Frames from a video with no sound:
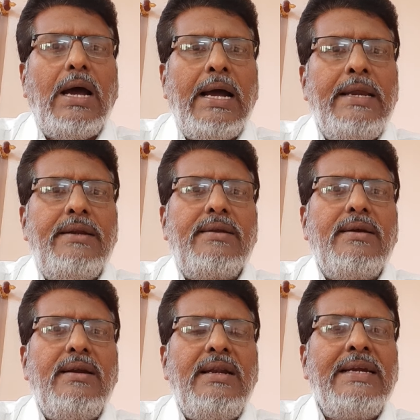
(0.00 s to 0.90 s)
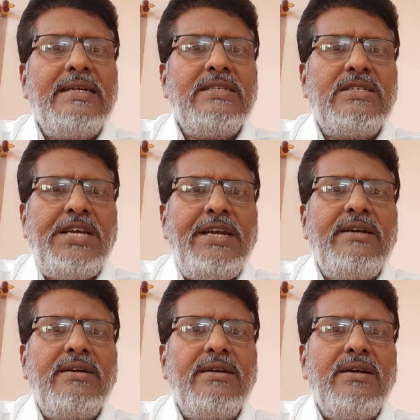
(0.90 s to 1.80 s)
And let us
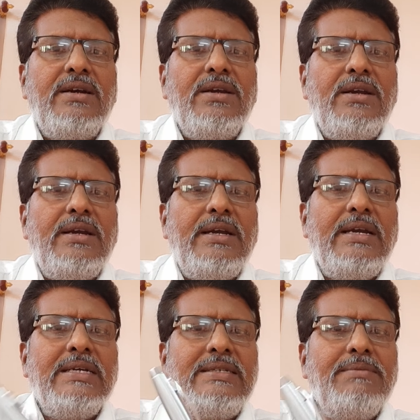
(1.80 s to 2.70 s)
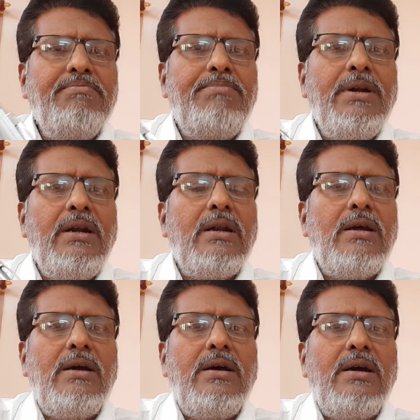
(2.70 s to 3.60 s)
take a simple
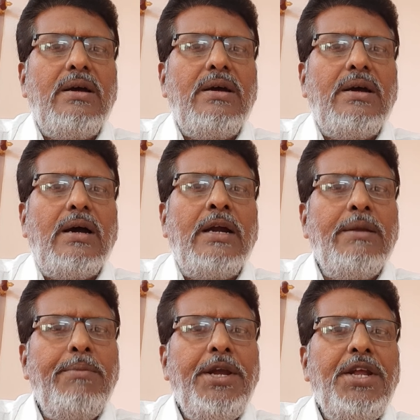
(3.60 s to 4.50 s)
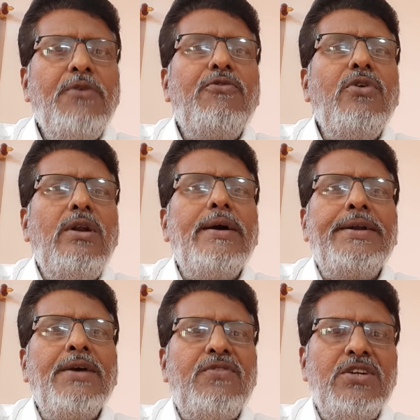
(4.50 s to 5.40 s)
and a meaningful
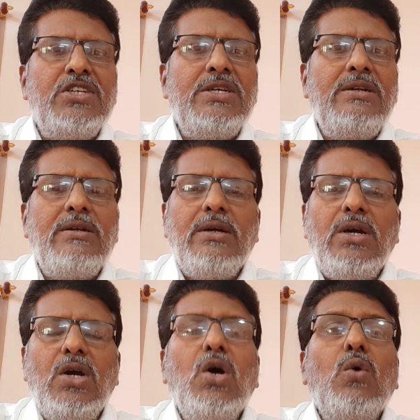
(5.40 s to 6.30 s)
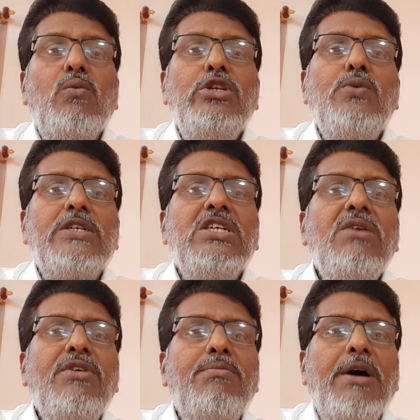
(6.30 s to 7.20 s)
definition which was
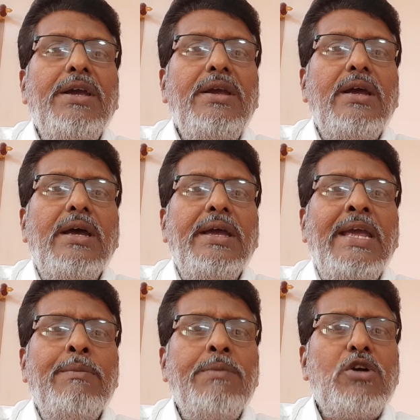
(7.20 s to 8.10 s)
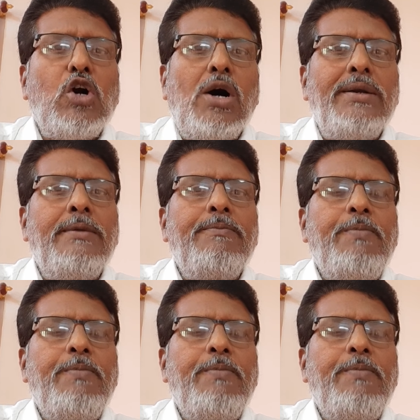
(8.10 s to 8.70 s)
given by M. Khan.